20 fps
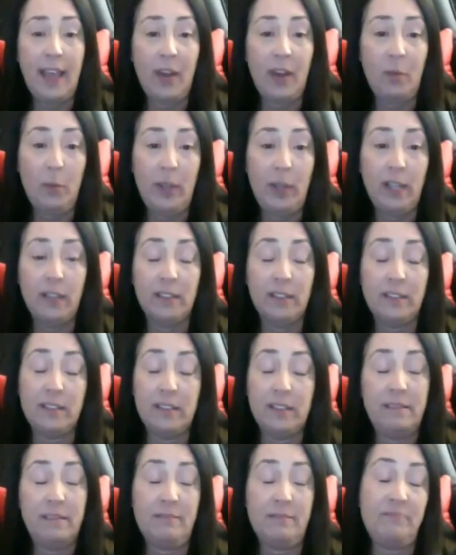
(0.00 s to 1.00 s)
a will
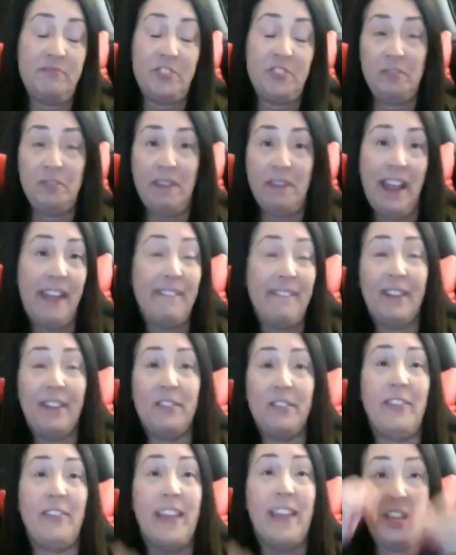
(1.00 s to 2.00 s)
to survive
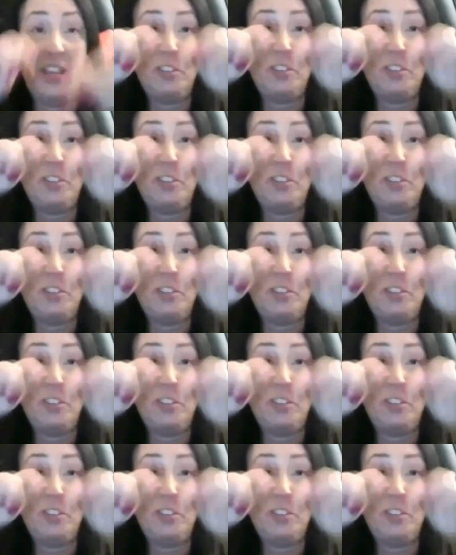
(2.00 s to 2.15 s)
after that.